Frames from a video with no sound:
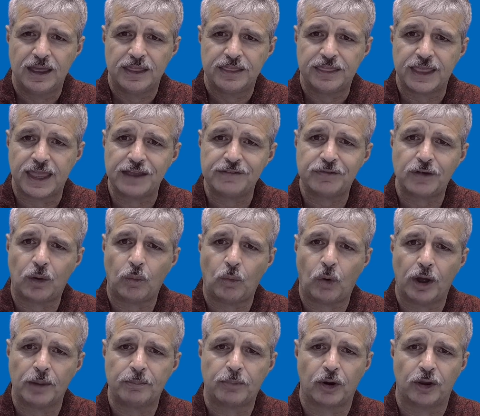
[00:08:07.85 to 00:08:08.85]
The
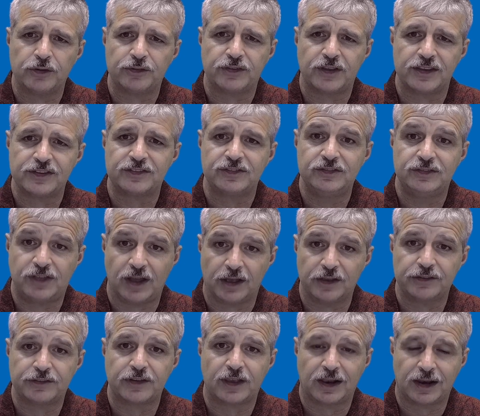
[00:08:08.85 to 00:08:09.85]
FOI process
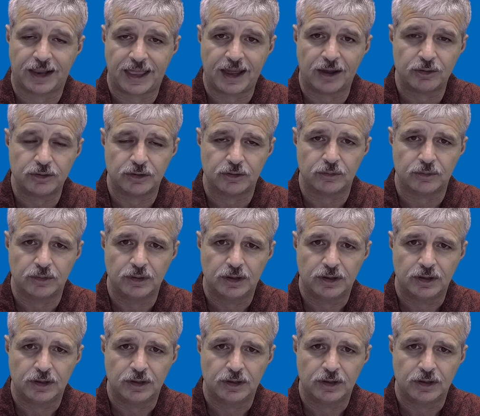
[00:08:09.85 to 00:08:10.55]
does allow you